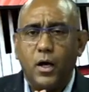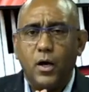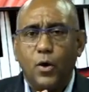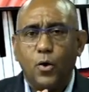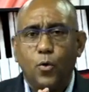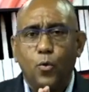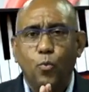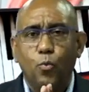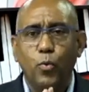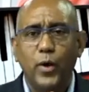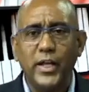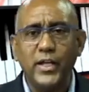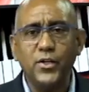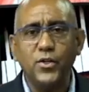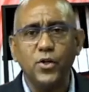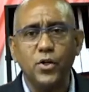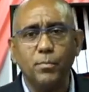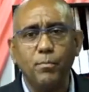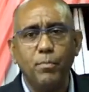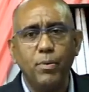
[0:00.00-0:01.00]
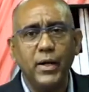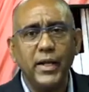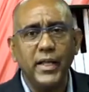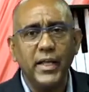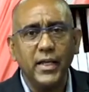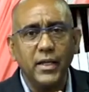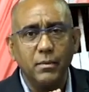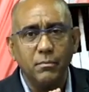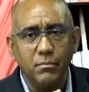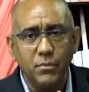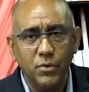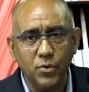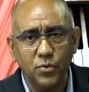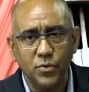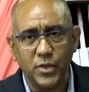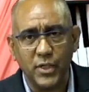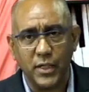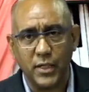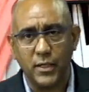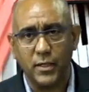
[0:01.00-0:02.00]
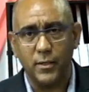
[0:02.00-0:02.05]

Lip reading: when you're playing music,